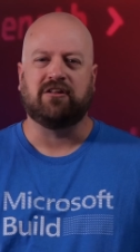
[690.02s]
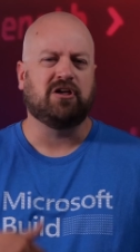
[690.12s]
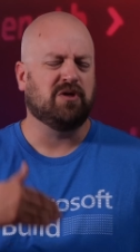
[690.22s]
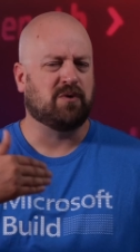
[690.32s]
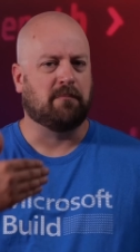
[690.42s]

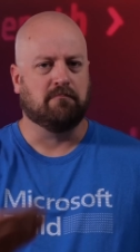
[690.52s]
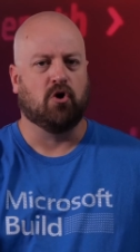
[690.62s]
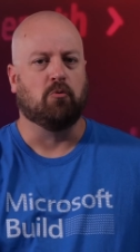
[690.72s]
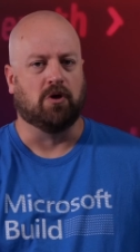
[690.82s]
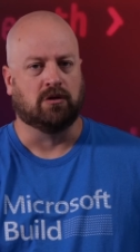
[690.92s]
I know you really want
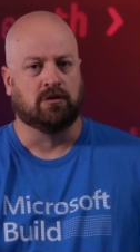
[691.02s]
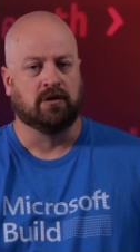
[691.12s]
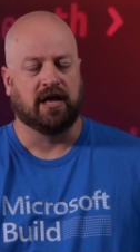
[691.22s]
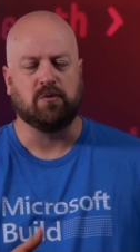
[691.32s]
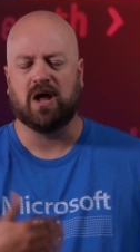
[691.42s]
mobile.
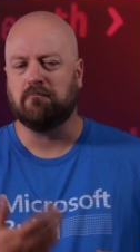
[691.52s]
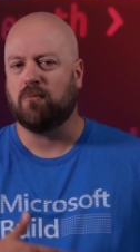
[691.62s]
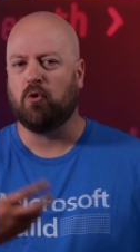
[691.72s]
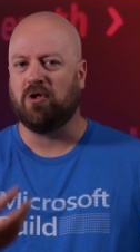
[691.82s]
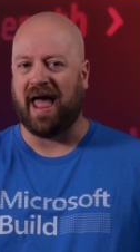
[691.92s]
And you want
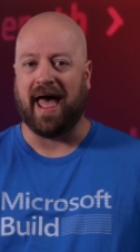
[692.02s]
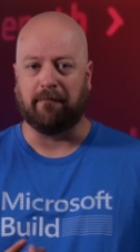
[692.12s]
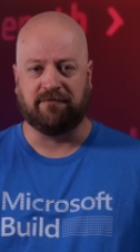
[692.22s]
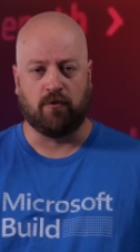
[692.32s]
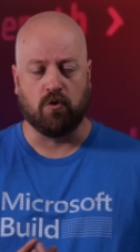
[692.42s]
a mobile
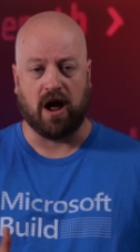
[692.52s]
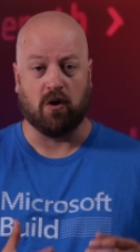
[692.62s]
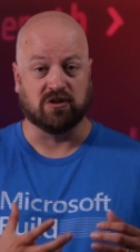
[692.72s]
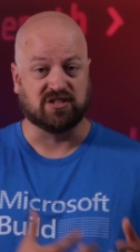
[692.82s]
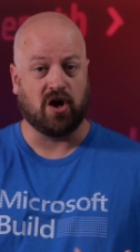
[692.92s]
app
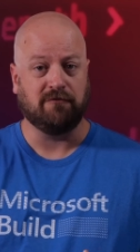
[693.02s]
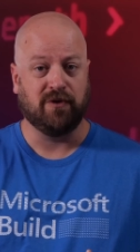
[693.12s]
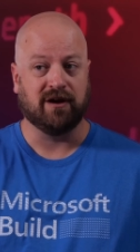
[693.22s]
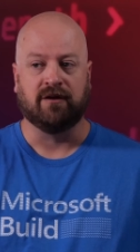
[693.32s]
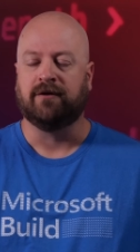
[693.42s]
for our
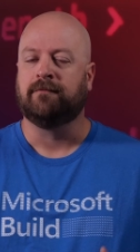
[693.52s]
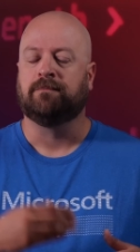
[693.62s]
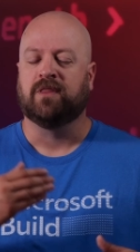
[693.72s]
software.